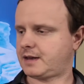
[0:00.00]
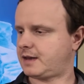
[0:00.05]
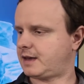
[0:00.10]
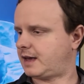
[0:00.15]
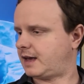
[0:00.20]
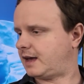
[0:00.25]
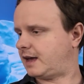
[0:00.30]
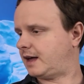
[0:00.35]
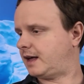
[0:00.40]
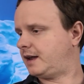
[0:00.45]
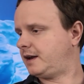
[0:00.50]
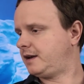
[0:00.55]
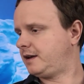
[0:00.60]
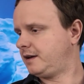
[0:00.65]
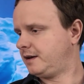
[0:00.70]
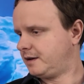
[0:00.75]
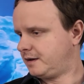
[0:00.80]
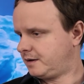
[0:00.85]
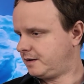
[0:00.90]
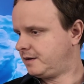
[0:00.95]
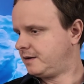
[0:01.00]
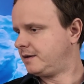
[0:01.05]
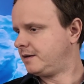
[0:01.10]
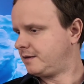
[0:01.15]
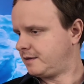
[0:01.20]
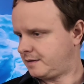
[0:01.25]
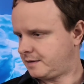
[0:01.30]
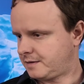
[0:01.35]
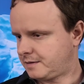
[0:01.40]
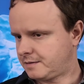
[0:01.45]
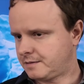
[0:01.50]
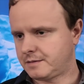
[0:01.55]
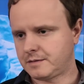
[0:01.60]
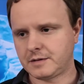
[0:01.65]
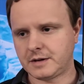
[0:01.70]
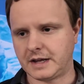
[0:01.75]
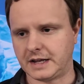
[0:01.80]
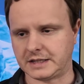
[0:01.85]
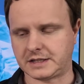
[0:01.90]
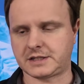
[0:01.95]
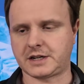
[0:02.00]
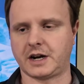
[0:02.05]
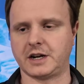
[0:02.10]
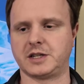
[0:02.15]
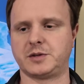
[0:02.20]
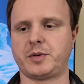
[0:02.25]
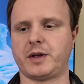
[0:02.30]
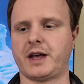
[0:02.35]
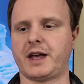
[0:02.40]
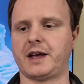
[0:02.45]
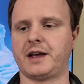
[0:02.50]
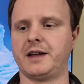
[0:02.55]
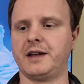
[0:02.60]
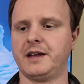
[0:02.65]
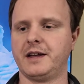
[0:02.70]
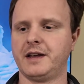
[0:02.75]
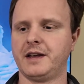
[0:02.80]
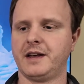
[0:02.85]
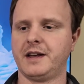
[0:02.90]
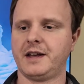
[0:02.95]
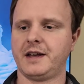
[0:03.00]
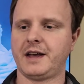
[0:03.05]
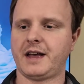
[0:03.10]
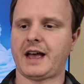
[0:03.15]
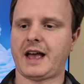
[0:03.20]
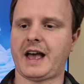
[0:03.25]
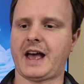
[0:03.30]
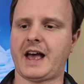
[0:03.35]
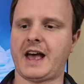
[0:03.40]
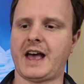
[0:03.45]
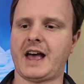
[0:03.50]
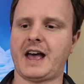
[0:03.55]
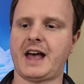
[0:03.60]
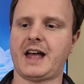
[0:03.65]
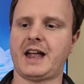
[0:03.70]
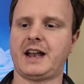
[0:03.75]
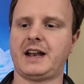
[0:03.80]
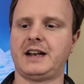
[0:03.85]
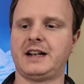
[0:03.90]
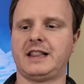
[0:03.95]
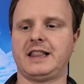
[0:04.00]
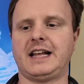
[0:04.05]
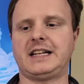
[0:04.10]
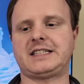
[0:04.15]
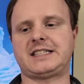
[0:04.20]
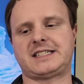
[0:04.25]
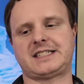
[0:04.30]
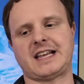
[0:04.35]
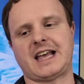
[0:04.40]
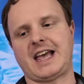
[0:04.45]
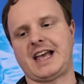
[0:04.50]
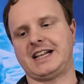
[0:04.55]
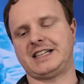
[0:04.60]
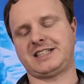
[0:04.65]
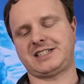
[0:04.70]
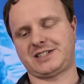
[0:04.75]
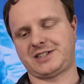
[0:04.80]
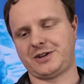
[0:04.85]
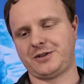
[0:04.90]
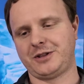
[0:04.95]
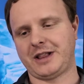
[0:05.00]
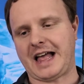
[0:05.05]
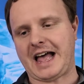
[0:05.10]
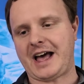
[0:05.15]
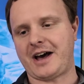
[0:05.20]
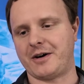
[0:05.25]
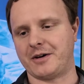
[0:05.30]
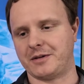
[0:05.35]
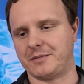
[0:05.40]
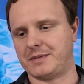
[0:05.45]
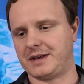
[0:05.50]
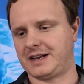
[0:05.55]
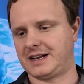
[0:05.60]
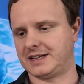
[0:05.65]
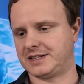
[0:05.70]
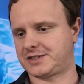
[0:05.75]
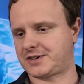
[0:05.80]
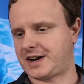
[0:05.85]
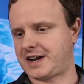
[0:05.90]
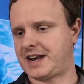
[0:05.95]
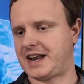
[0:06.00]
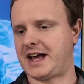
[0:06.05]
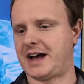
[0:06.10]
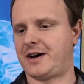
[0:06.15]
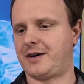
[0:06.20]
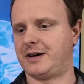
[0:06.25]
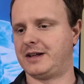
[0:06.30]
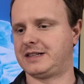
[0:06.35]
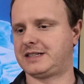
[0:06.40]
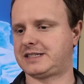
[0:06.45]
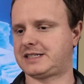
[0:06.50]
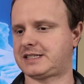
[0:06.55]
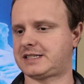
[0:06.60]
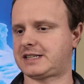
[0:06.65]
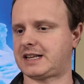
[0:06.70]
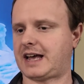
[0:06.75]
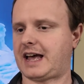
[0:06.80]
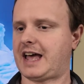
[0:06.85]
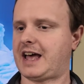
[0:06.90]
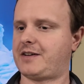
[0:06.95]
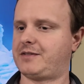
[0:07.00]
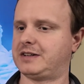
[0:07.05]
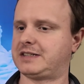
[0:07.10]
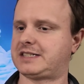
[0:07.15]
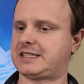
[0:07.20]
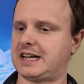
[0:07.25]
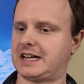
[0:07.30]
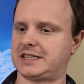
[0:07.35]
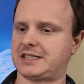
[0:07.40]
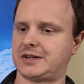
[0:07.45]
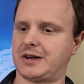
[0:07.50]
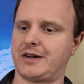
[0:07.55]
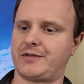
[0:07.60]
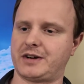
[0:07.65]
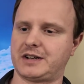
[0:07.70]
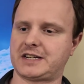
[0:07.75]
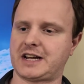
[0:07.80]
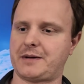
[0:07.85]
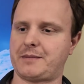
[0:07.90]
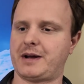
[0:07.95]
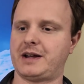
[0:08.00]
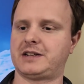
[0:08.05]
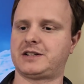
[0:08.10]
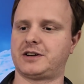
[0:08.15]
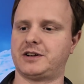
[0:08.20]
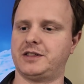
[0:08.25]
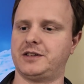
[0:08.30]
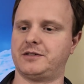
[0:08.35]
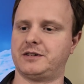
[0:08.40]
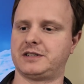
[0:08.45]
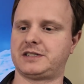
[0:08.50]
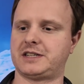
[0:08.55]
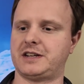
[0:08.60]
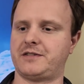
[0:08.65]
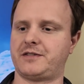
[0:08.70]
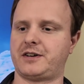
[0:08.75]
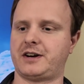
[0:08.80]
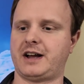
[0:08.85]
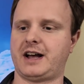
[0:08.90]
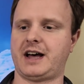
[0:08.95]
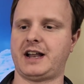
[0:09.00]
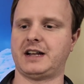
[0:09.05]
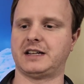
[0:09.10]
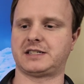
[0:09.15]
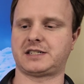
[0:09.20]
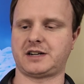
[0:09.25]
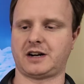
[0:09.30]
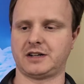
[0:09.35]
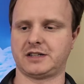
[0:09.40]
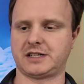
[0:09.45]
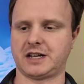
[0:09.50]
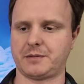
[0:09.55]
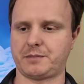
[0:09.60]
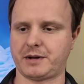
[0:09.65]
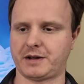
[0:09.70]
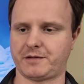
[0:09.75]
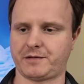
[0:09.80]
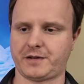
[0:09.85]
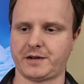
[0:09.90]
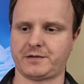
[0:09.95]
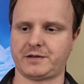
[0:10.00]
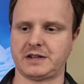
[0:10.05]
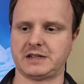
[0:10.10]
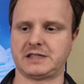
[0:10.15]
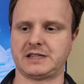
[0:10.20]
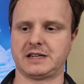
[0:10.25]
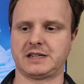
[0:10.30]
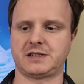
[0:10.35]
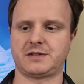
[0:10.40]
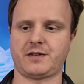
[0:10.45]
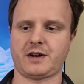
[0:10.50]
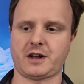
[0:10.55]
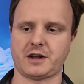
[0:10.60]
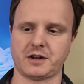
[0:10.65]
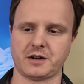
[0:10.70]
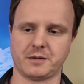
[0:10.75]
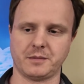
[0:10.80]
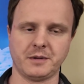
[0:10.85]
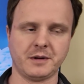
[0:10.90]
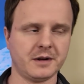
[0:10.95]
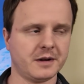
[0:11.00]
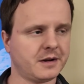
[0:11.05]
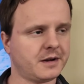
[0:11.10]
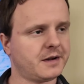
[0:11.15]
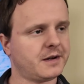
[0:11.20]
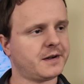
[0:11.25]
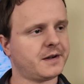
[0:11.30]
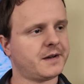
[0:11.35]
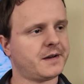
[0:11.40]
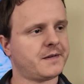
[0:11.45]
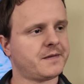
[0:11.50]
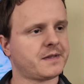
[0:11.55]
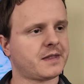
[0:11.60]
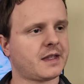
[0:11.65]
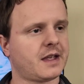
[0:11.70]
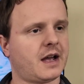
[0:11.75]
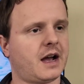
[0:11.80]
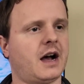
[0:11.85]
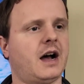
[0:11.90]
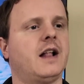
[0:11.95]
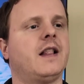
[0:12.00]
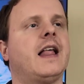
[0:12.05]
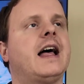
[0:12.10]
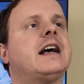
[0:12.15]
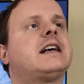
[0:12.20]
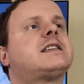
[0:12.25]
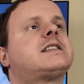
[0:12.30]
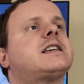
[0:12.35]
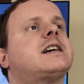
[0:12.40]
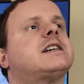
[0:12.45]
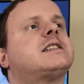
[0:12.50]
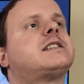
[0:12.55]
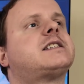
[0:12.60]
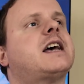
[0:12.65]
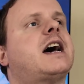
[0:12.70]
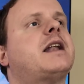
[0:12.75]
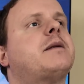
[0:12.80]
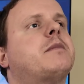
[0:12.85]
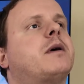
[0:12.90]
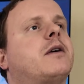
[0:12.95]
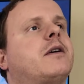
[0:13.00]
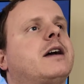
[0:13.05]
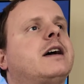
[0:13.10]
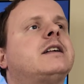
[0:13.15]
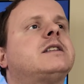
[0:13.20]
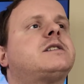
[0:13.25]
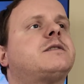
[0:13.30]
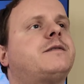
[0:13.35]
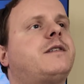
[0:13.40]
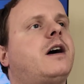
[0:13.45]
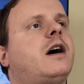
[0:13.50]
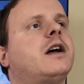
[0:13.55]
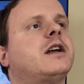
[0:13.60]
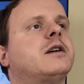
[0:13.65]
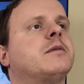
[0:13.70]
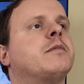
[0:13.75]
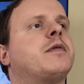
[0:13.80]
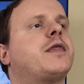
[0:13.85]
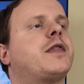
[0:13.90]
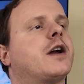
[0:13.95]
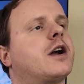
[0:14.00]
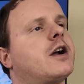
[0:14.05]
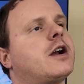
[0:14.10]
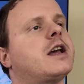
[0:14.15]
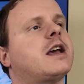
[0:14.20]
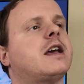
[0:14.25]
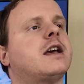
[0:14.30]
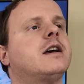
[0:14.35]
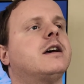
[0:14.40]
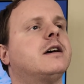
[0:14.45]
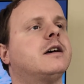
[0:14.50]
And it starts playing. And let's say it's too loud because right now I have it set so every time I turn the receiver on, it starts up at 56 volume. Alexa, set Marantz volume 30.